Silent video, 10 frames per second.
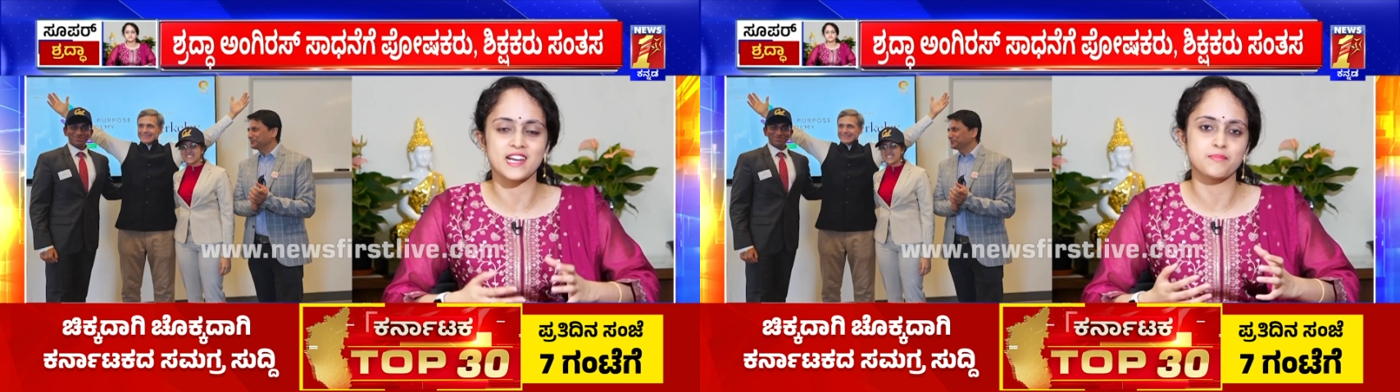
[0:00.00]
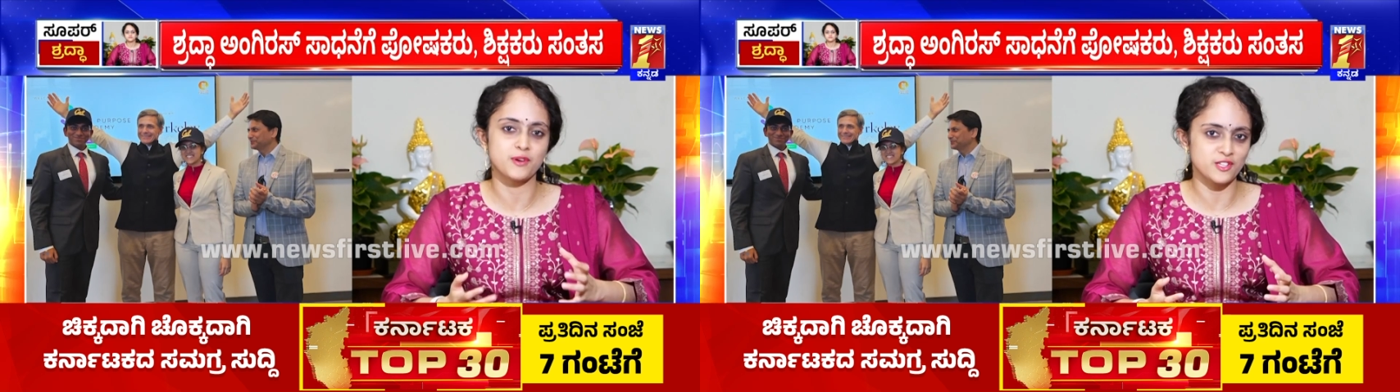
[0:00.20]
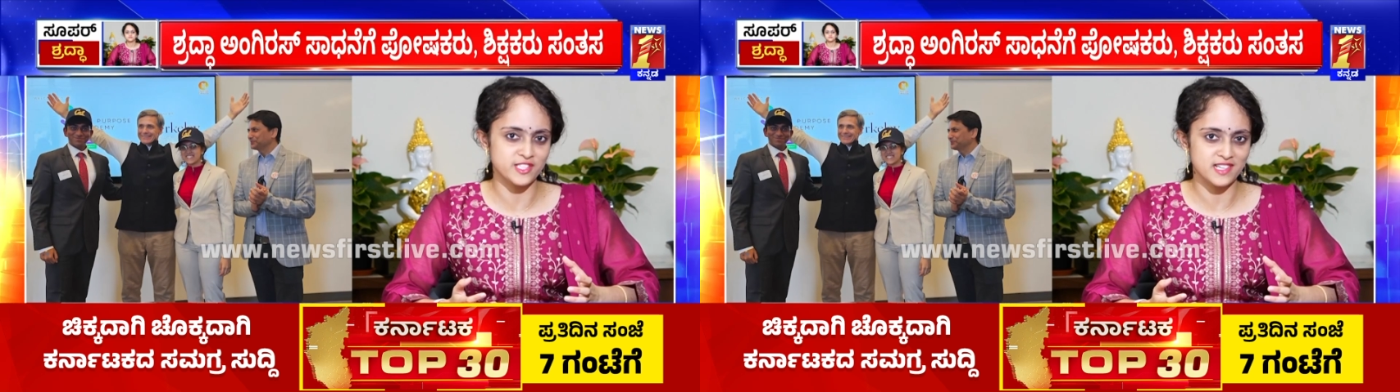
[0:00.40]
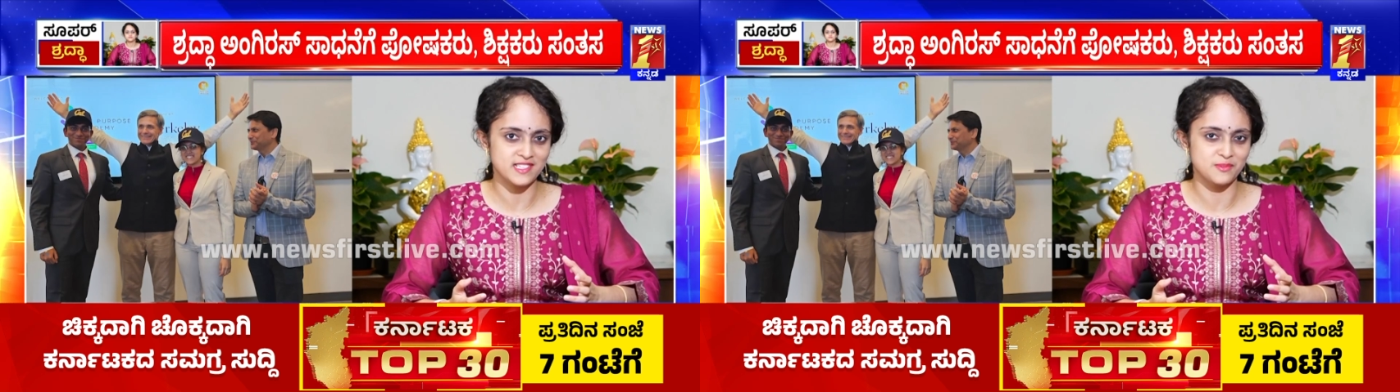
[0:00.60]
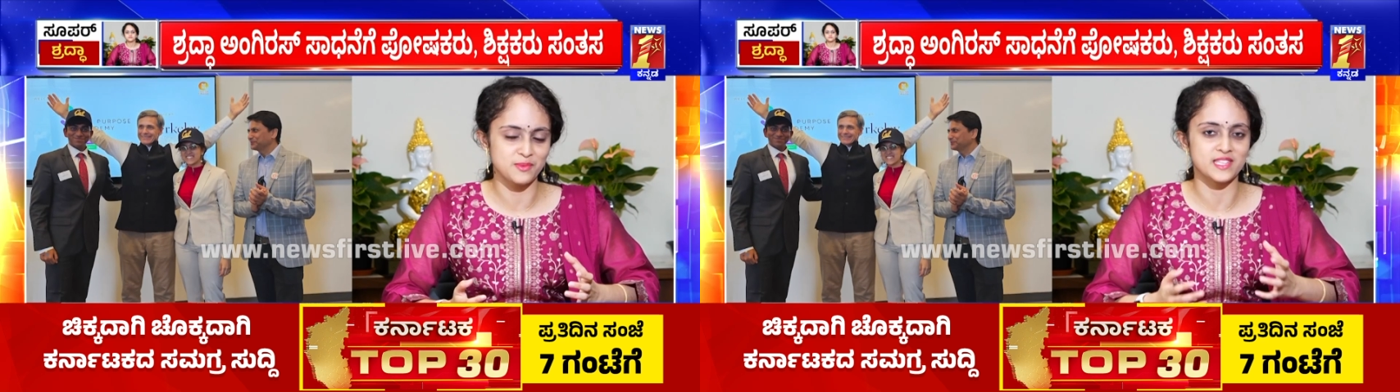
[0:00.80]
and
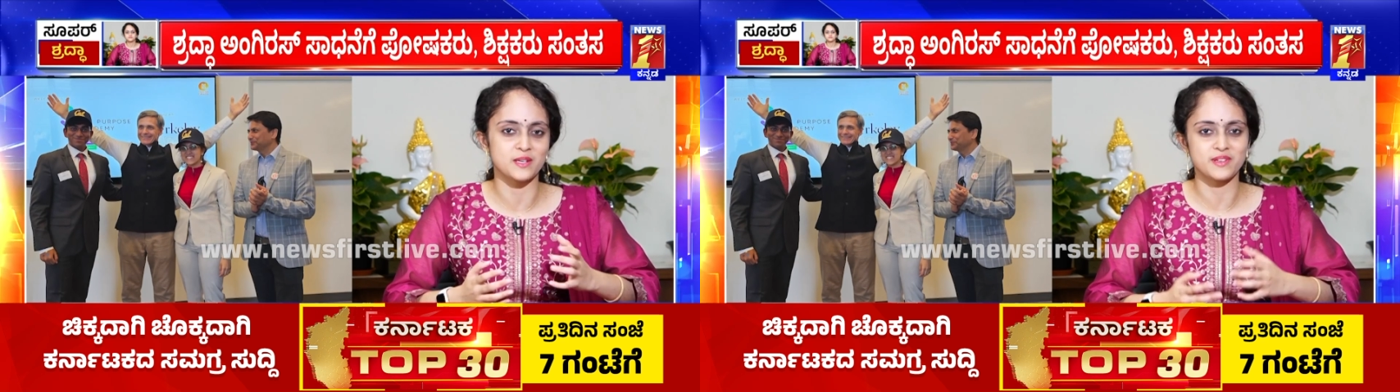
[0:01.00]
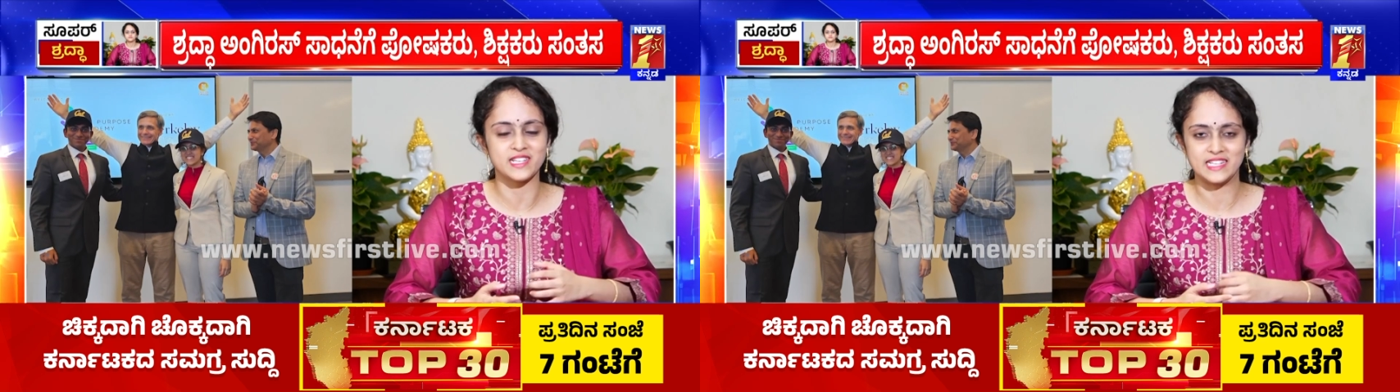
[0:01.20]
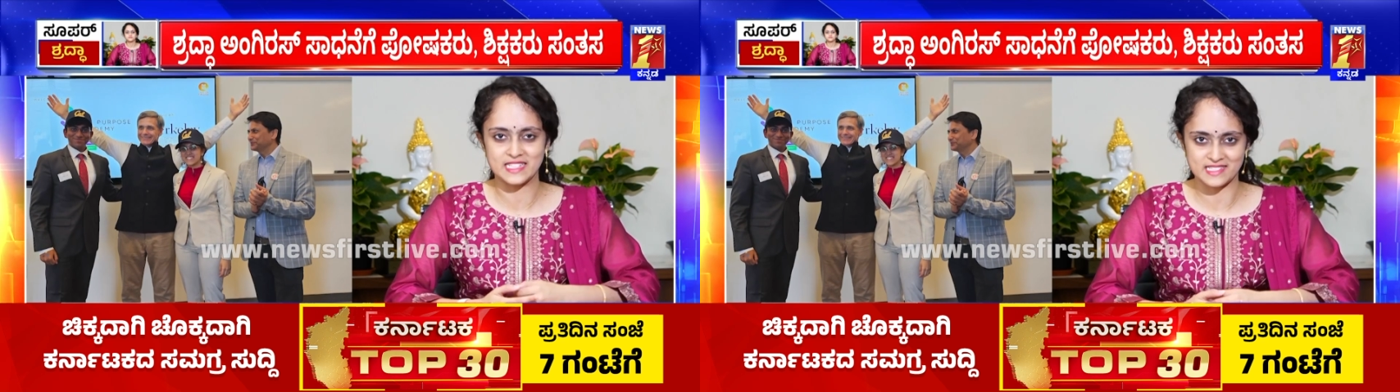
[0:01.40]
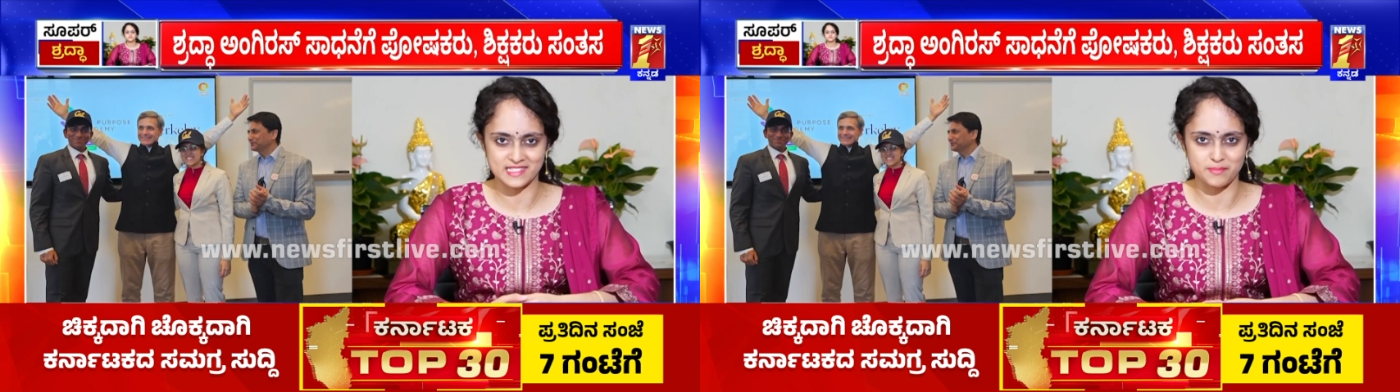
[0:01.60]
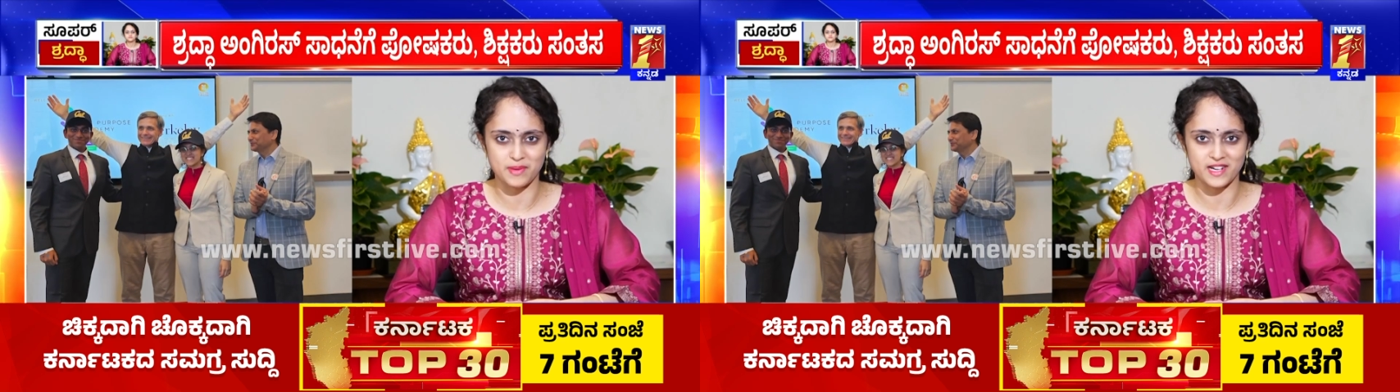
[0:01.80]
projects with our industry